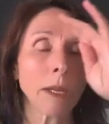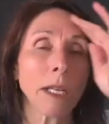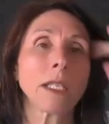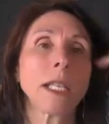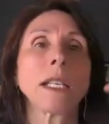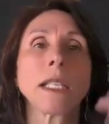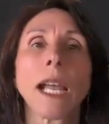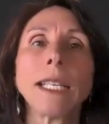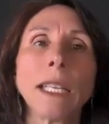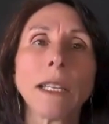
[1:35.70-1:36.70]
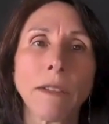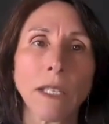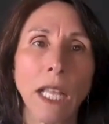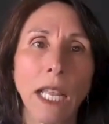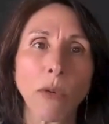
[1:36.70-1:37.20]
because that's the idea of
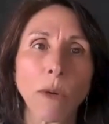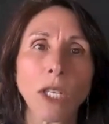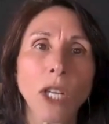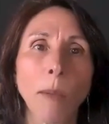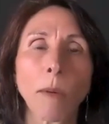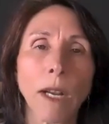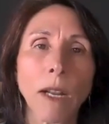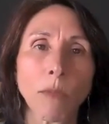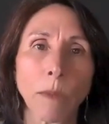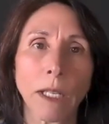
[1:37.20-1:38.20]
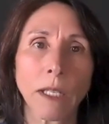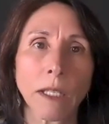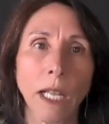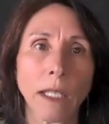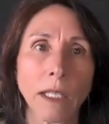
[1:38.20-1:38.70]
it. Like, you want to shop around
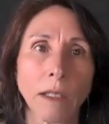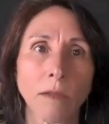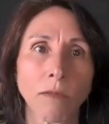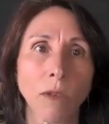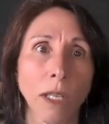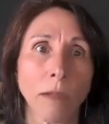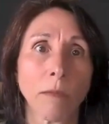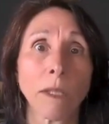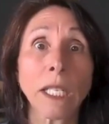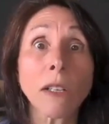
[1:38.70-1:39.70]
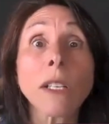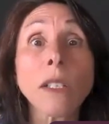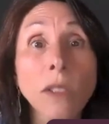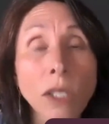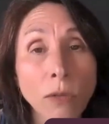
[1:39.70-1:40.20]
because that's really
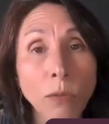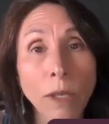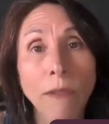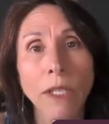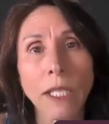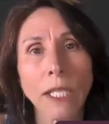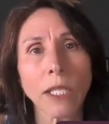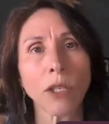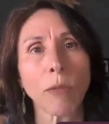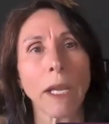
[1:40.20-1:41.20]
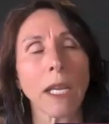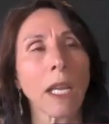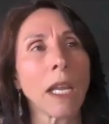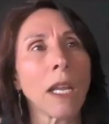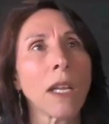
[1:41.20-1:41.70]
material to whatever decision you make.
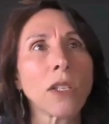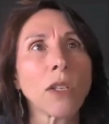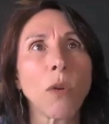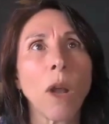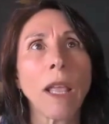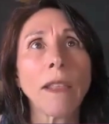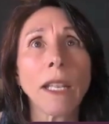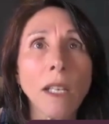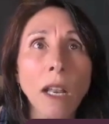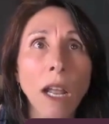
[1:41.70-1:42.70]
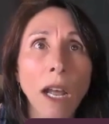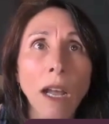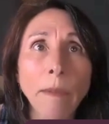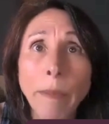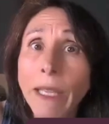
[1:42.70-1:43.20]
So, and then
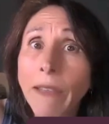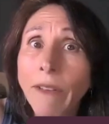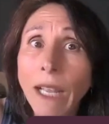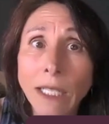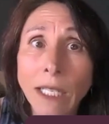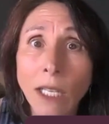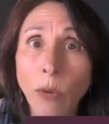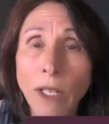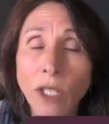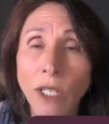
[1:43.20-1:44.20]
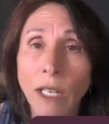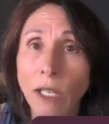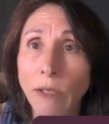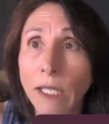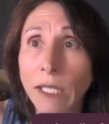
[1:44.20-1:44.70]
maybe even asking the
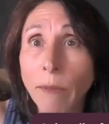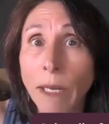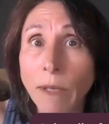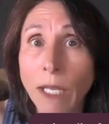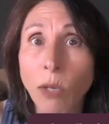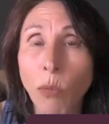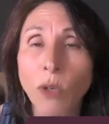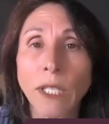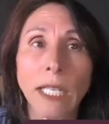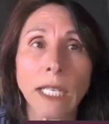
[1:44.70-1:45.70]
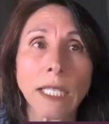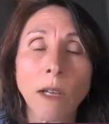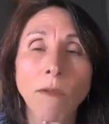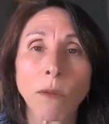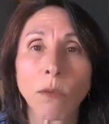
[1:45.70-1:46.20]
question, and sometimes in the warranty
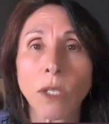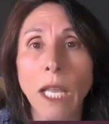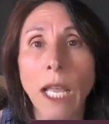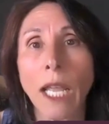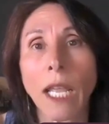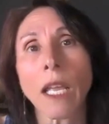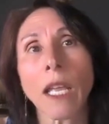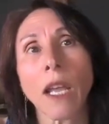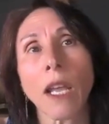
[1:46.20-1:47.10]
itself, it will say,